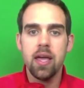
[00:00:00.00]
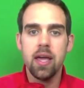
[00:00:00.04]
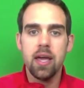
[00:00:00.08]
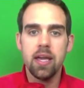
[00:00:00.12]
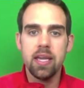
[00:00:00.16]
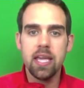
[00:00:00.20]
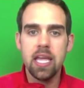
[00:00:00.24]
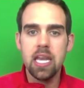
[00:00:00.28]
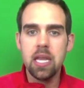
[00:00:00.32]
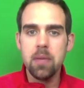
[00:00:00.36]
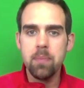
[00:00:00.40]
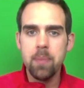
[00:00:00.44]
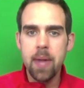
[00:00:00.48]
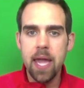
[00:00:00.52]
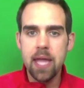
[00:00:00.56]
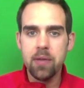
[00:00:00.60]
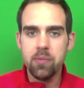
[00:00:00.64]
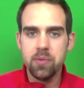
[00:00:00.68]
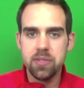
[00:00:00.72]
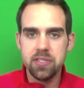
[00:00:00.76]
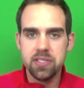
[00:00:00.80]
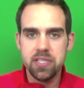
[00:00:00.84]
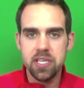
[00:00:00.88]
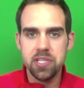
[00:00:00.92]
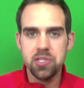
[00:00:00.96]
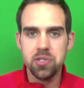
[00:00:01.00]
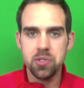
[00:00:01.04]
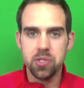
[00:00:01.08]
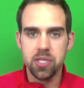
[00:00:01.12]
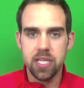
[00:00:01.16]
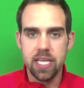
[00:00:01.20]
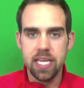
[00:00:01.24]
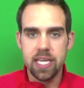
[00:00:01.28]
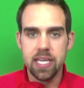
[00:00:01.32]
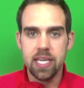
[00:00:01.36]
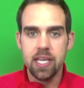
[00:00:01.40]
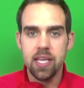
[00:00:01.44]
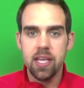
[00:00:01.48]
Getting paid residually
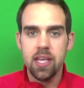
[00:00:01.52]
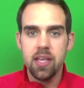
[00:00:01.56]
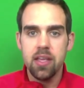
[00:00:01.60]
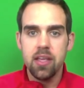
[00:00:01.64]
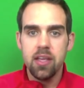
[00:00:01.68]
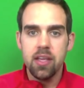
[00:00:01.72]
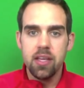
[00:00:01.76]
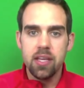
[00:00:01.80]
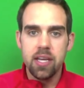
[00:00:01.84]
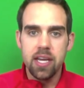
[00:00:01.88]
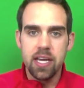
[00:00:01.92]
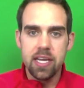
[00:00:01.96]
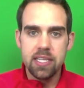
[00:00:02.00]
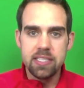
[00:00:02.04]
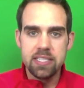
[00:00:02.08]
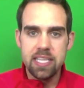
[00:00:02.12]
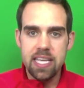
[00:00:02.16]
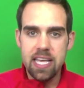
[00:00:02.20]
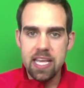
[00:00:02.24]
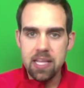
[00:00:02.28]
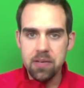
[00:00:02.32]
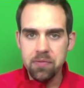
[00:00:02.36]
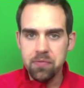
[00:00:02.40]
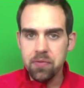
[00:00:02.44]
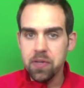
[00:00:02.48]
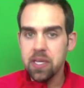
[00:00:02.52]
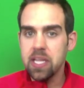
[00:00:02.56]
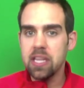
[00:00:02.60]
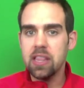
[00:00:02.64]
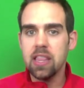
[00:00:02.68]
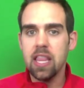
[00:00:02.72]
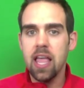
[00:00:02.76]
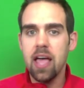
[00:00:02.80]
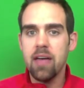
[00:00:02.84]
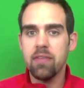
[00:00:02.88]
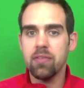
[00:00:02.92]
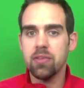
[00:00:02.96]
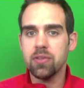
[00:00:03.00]
to infinite
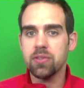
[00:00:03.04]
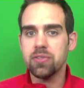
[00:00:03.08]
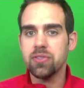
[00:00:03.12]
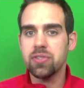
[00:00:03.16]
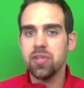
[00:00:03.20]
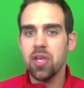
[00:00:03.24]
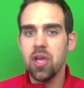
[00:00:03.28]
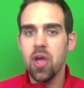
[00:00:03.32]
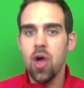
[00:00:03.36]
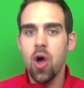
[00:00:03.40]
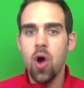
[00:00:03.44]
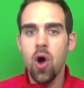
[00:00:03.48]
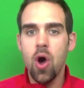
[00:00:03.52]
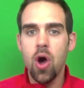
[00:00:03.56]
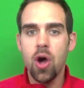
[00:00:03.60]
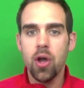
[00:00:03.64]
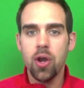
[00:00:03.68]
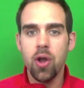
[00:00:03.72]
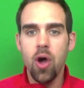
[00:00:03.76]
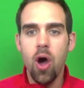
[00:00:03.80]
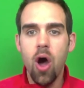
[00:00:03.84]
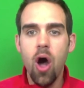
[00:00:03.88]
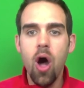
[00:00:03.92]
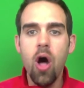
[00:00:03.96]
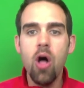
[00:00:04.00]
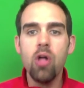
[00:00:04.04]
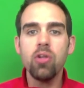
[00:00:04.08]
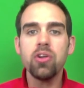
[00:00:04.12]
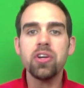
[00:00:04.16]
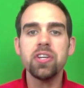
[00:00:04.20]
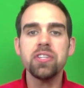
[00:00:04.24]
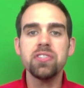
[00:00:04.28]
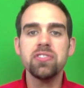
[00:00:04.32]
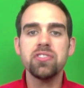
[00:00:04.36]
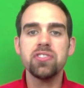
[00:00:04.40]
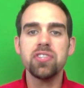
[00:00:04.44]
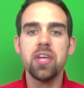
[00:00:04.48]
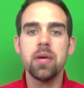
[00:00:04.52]
levels on all
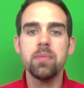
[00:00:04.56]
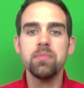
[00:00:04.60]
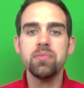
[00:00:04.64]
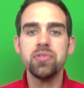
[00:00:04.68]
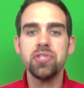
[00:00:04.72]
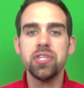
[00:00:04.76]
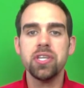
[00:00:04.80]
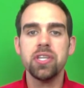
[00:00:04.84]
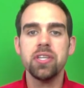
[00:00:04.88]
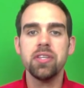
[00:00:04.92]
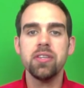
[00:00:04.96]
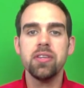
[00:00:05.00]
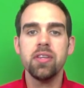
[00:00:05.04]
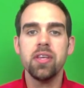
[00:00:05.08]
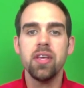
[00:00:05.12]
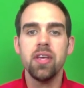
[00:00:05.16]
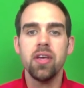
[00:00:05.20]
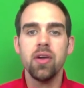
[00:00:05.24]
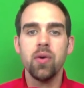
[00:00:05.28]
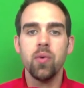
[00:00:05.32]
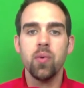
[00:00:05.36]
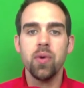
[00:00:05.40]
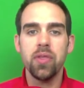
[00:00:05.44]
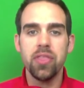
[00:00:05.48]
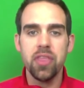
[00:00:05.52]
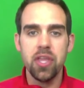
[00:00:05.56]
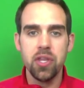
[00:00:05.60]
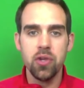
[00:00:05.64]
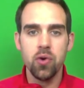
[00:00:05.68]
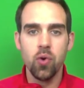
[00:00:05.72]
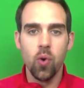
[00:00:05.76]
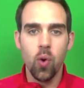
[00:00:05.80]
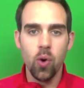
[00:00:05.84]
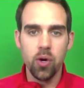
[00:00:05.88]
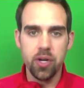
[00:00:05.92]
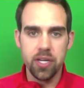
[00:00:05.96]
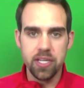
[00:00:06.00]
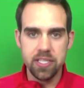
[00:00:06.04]
consumption within your
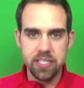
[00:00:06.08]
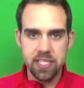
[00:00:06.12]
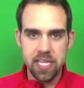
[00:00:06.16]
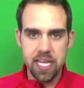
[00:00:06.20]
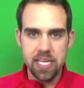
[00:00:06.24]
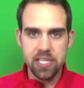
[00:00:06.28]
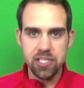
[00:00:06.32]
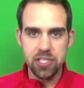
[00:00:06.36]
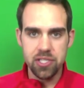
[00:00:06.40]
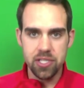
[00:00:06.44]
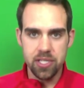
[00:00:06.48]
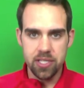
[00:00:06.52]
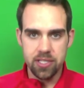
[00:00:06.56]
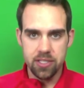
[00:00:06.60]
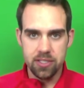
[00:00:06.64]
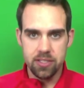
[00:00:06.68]
organization